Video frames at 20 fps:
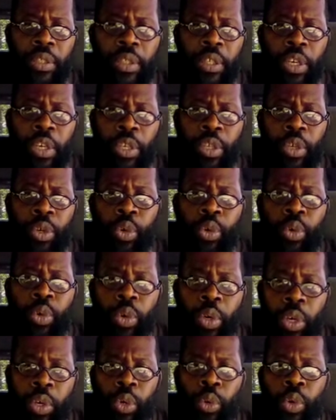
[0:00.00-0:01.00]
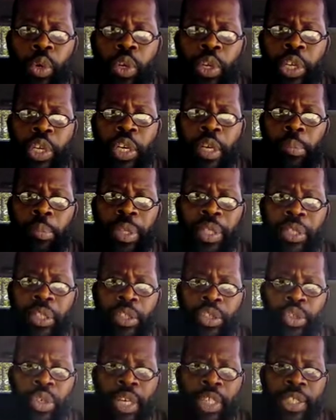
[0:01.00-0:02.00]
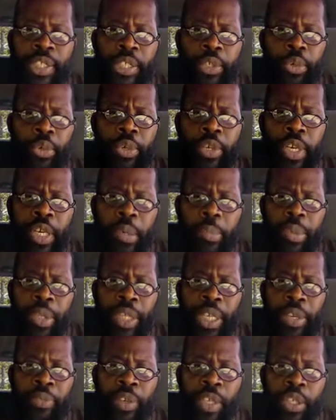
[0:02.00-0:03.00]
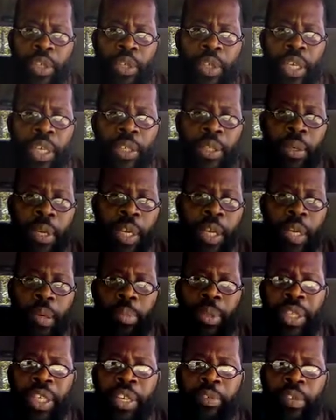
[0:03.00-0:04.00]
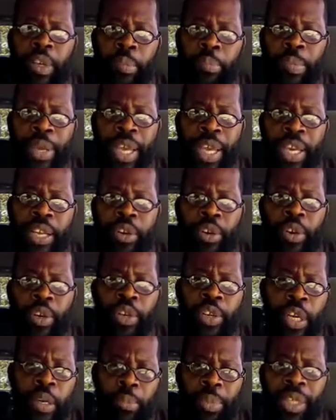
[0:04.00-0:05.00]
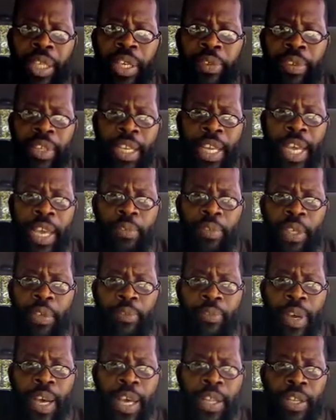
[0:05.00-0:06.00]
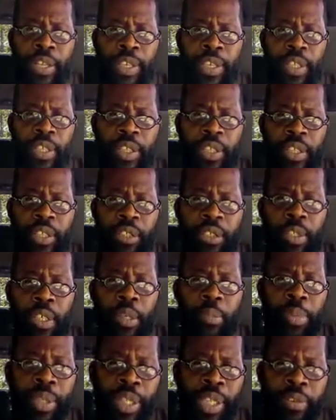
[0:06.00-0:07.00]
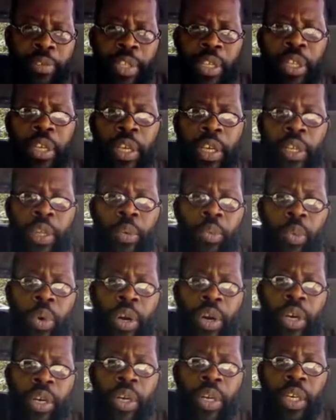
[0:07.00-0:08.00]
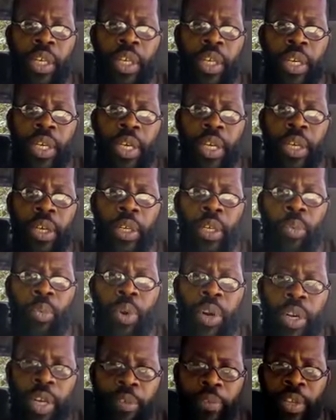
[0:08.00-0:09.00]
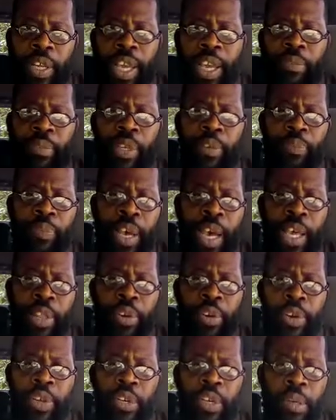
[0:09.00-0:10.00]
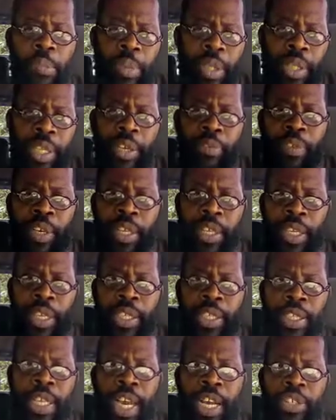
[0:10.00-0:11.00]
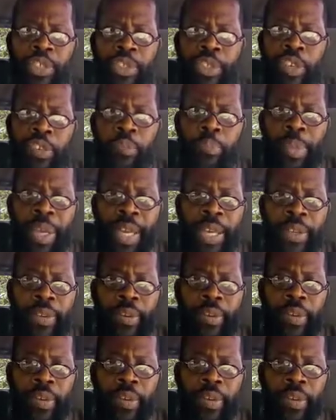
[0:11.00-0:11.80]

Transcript: Are you who who are you gonna be, trust in? Who are you gonna believe in? You gonna believe in man or you gonna believe in the heavenly Father? You're gonna believe in, in the word the word of the Heavenly Father or are you going to believe in a doctrine of men?